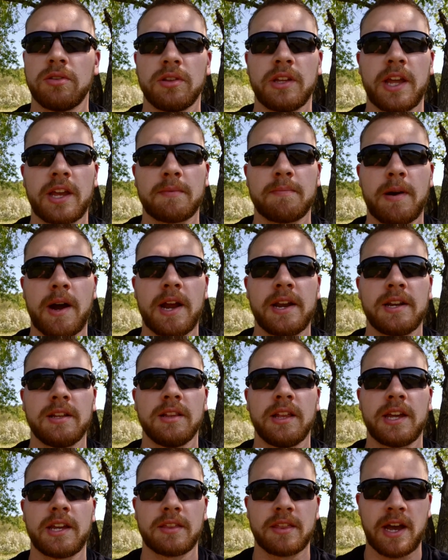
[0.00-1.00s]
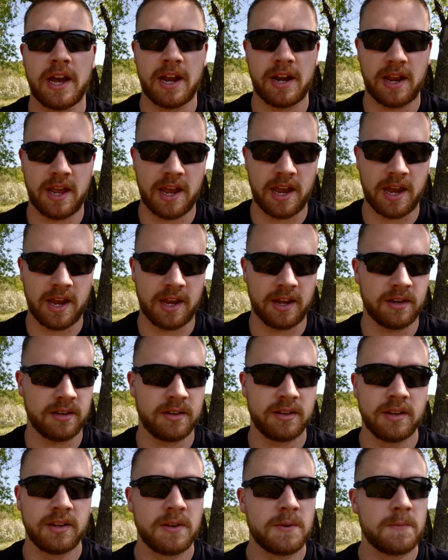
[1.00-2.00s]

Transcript: like-minded like that, and